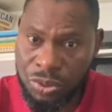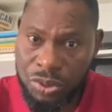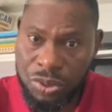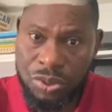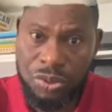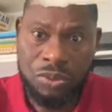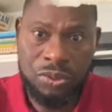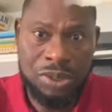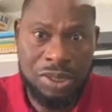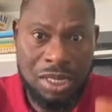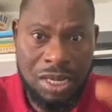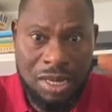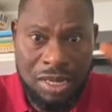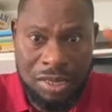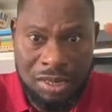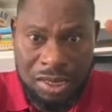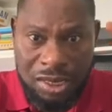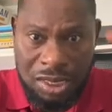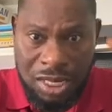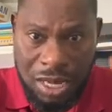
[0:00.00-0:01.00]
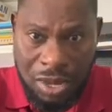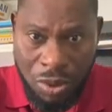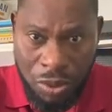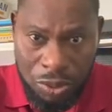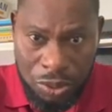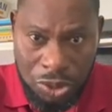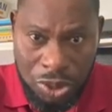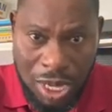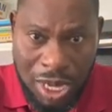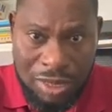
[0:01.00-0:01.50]
So we say it is a
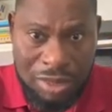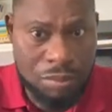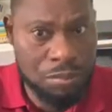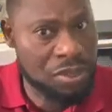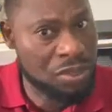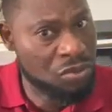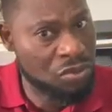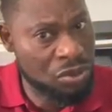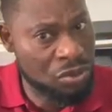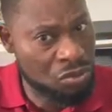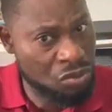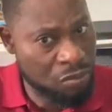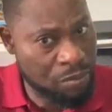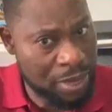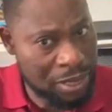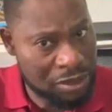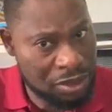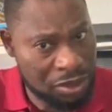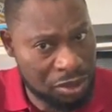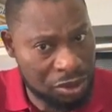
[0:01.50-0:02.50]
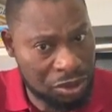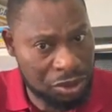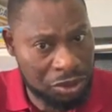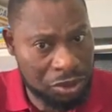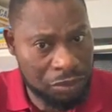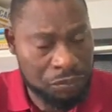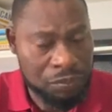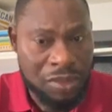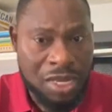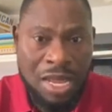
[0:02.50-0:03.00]
contract between two
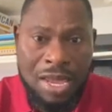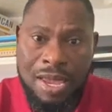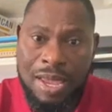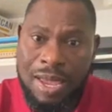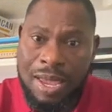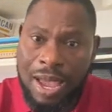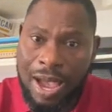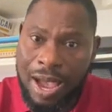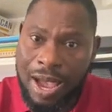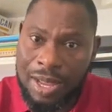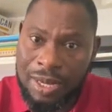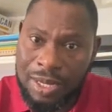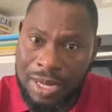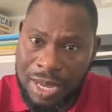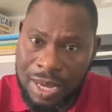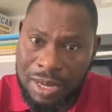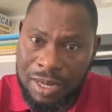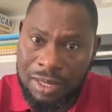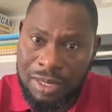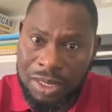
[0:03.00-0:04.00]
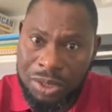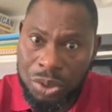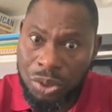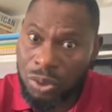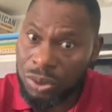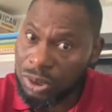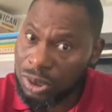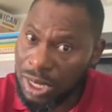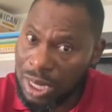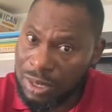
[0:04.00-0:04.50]
parties. And then this
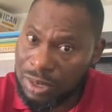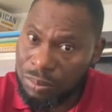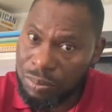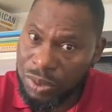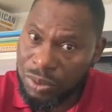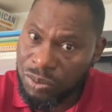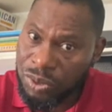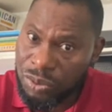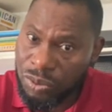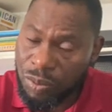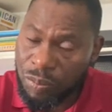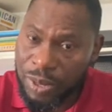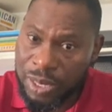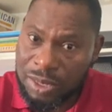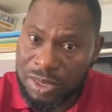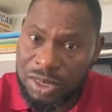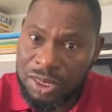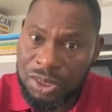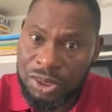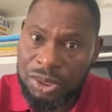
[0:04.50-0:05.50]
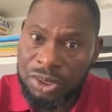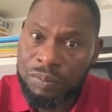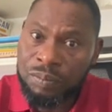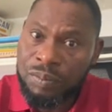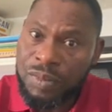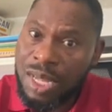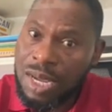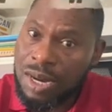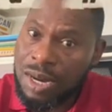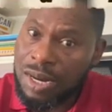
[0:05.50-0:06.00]
contract between two parties
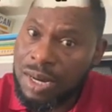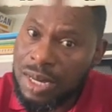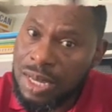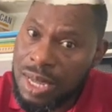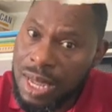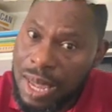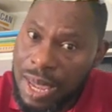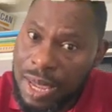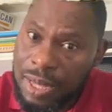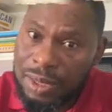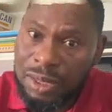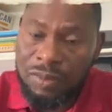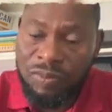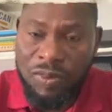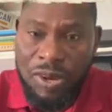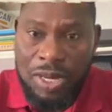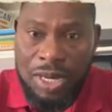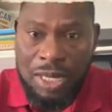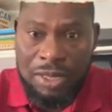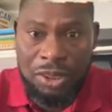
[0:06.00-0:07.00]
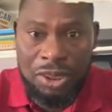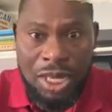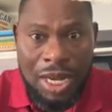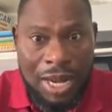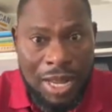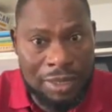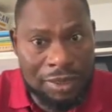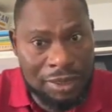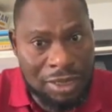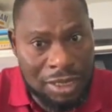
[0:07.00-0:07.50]
creates financial
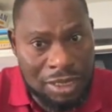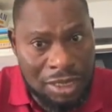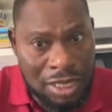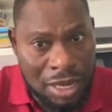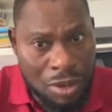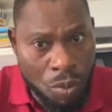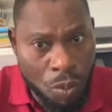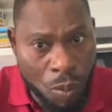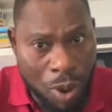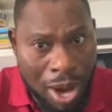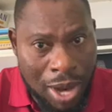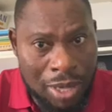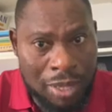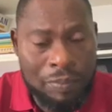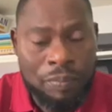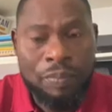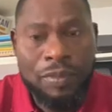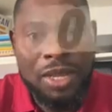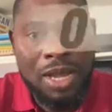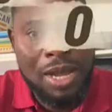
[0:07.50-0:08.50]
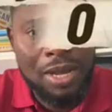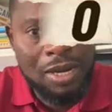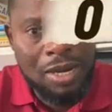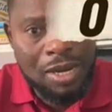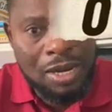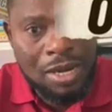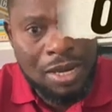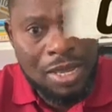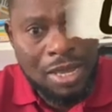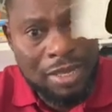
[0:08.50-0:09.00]
assets in one and
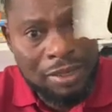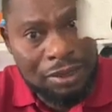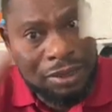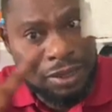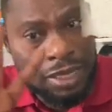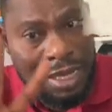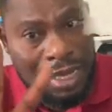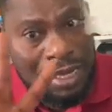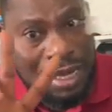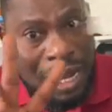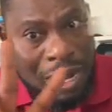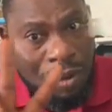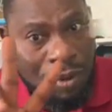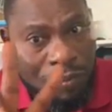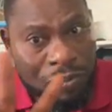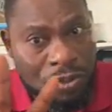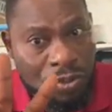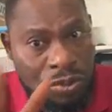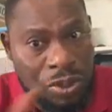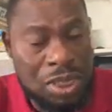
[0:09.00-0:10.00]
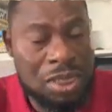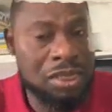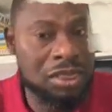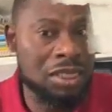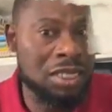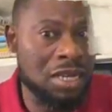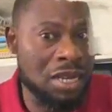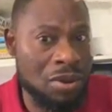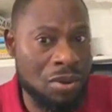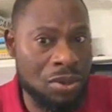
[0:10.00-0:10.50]
creates either of two things
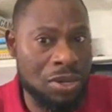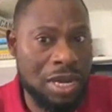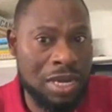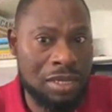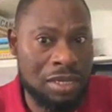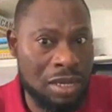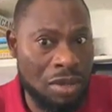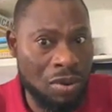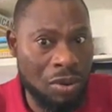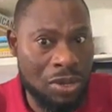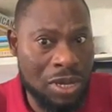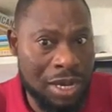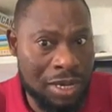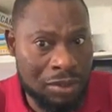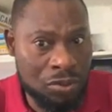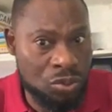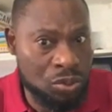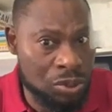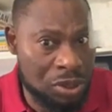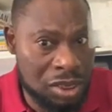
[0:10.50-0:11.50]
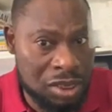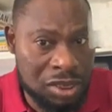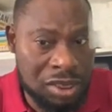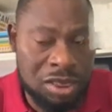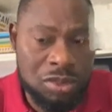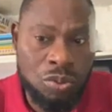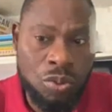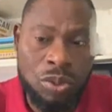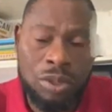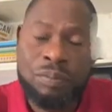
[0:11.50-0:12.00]
in the other. The other two things
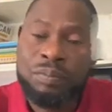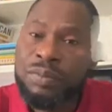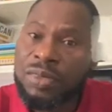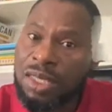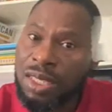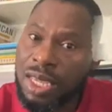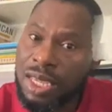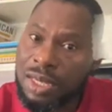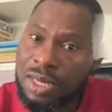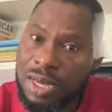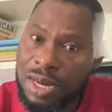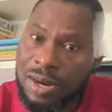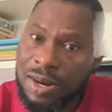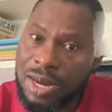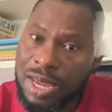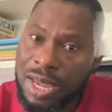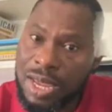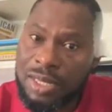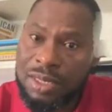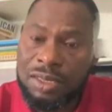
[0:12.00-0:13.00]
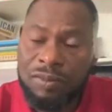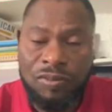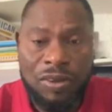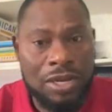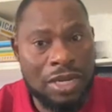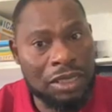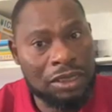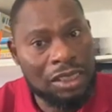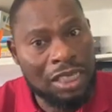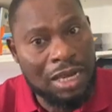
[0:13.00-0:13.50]
is what? It creates
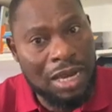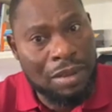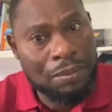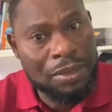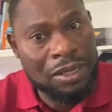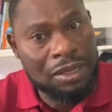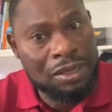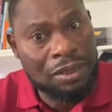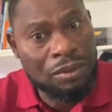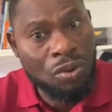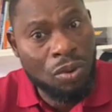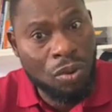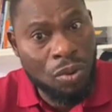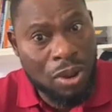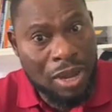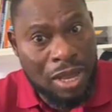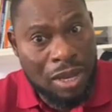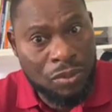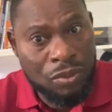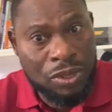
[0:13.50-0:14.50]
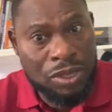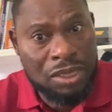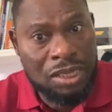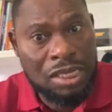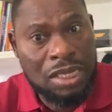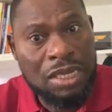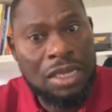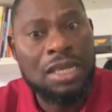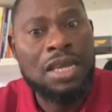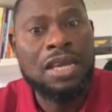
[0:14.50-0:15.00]
financial liability or
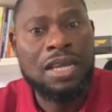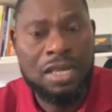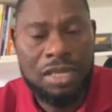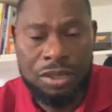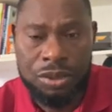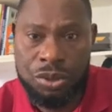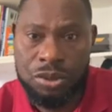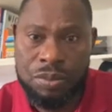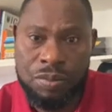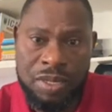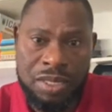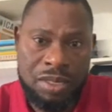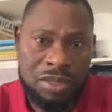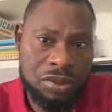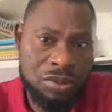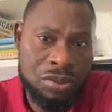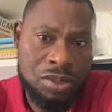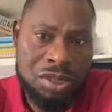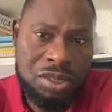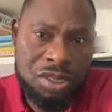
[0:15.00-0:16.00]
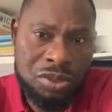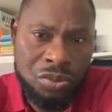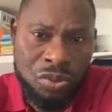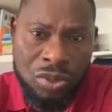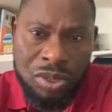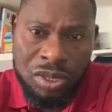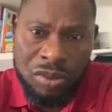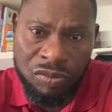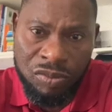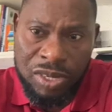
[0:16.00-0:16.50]
equity instrument. So this is
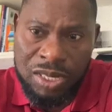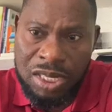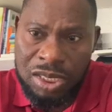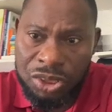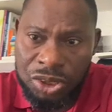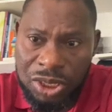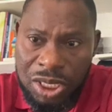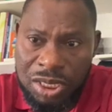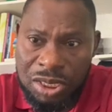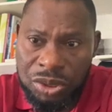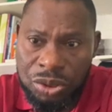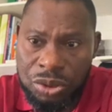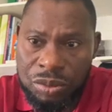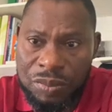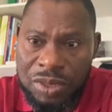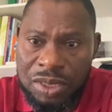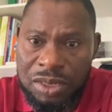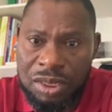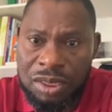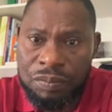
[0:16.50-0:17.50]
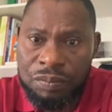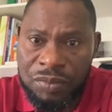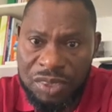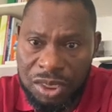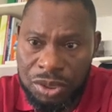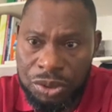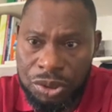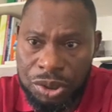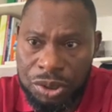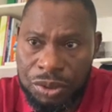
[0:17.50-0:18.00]
what a financial instrument
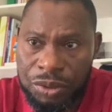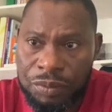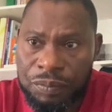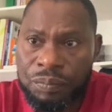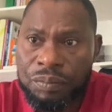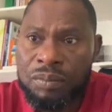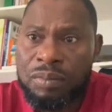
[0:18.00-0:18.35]
is.